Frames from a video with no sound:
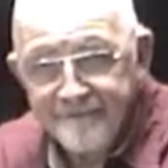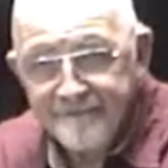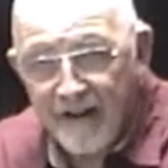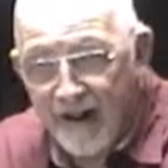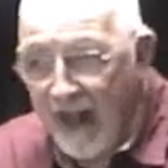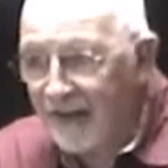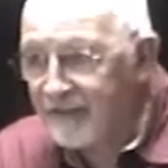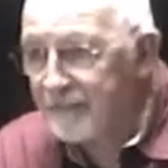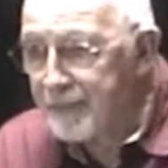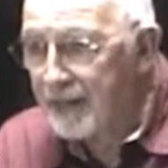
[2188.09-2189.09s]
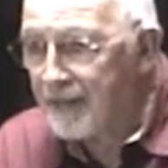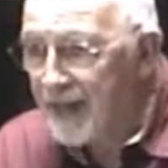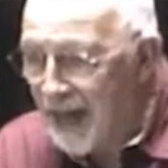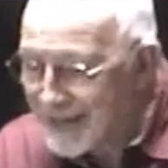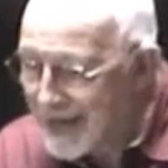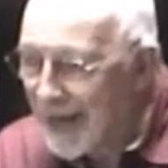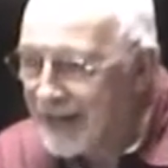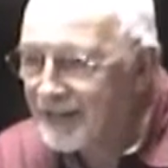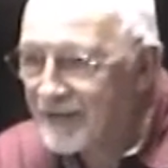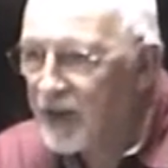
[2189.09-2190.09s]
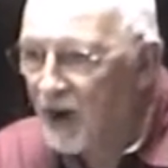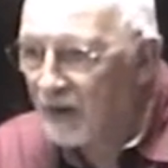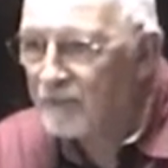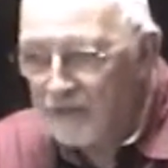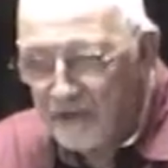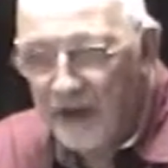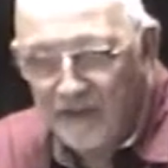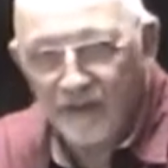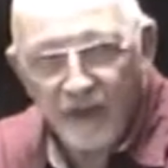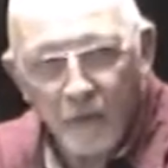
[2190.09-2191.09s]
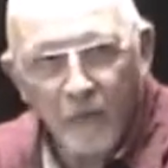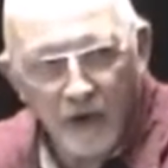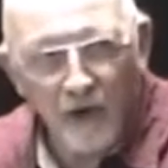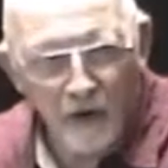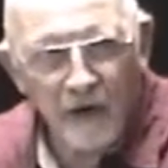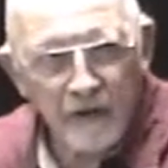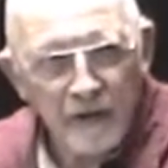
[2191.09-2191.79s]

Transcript: There had to have been that kind of a conversation that went on.